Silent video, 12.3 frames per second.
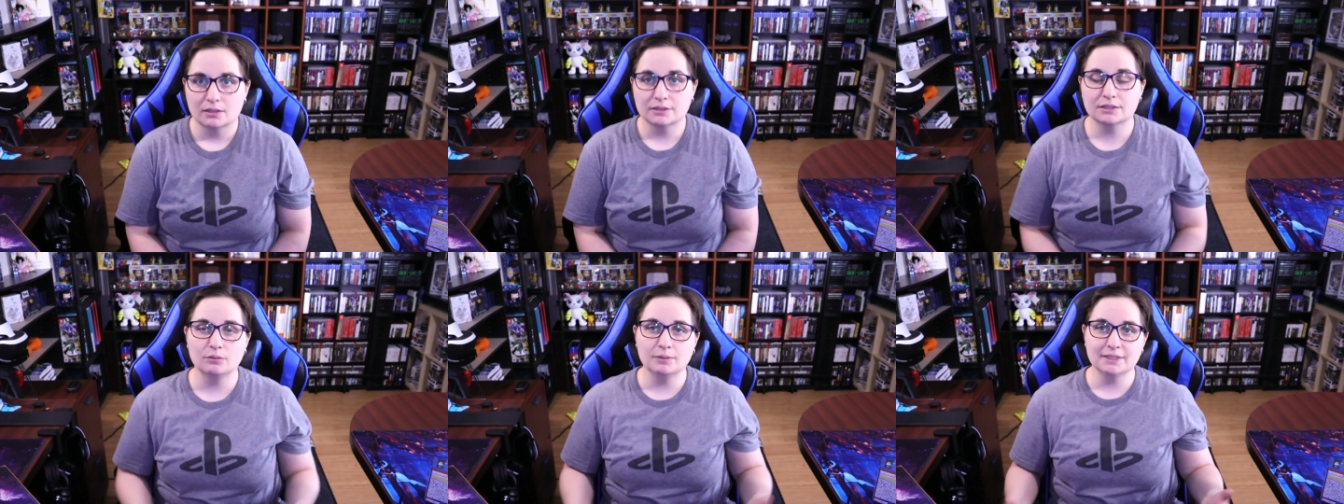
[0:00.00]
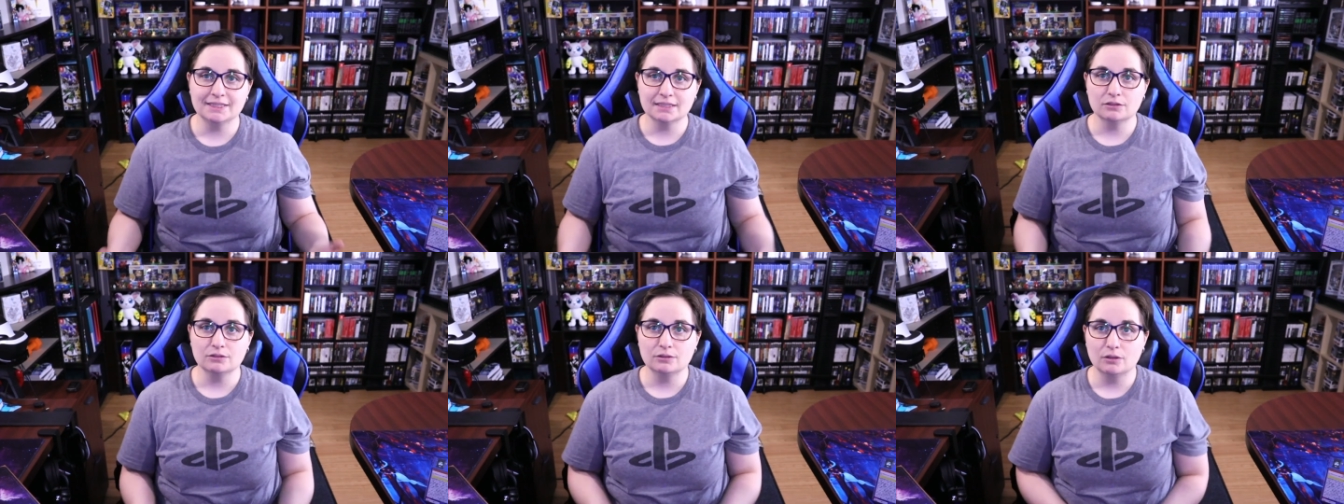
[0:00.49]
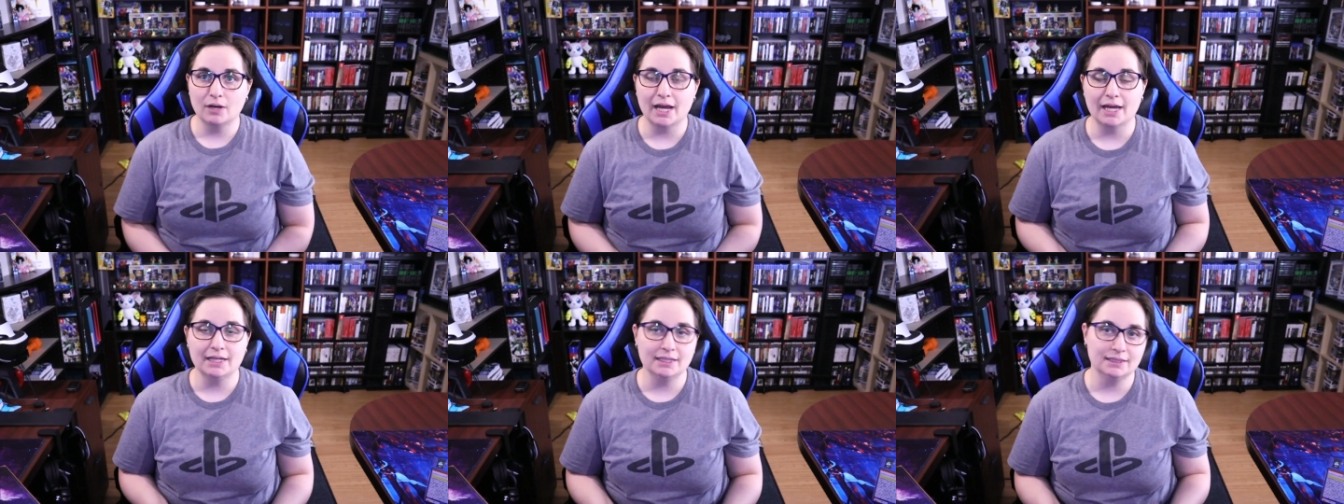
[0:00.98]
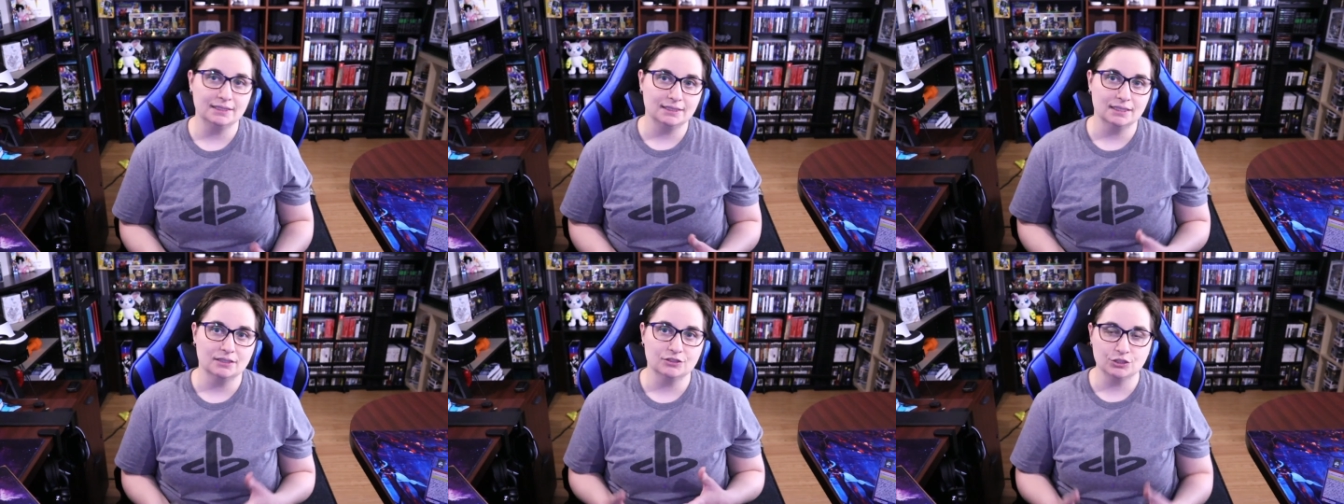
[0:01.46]
So we still don't know any
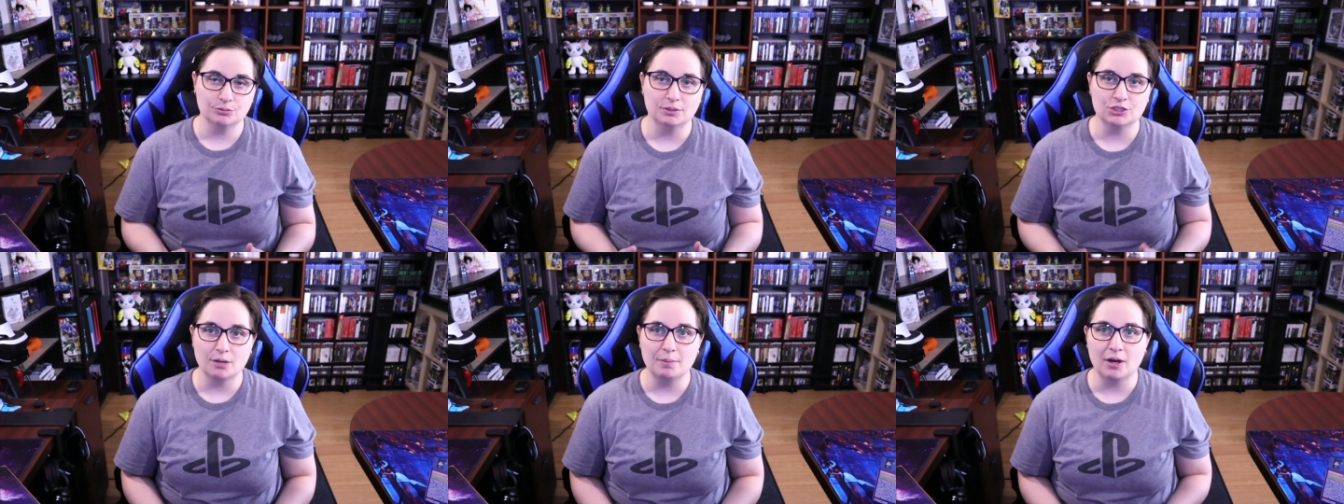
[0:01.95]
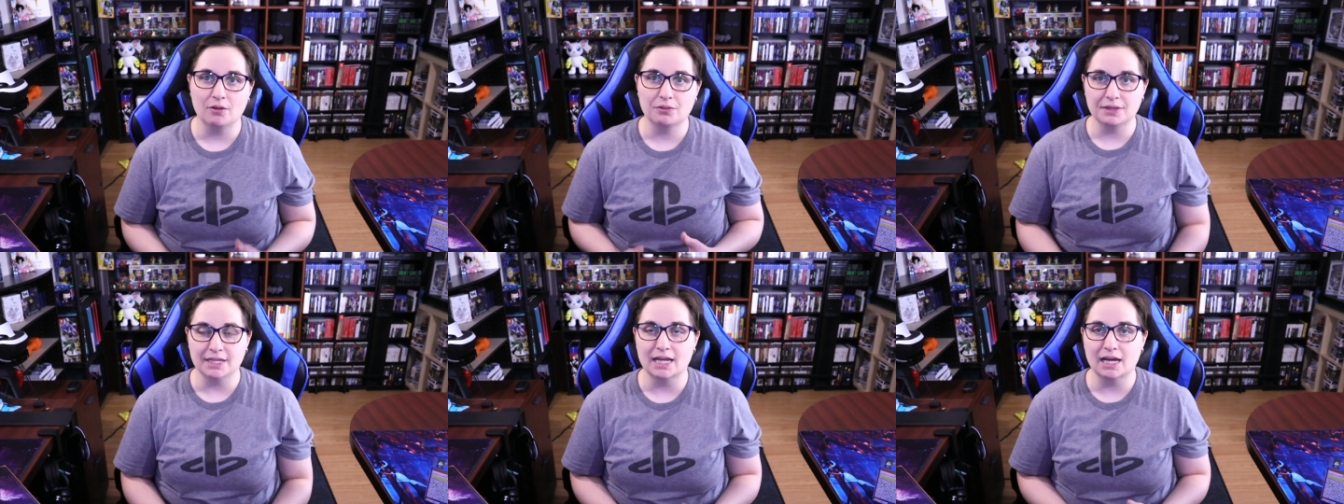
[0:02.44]
details too much about the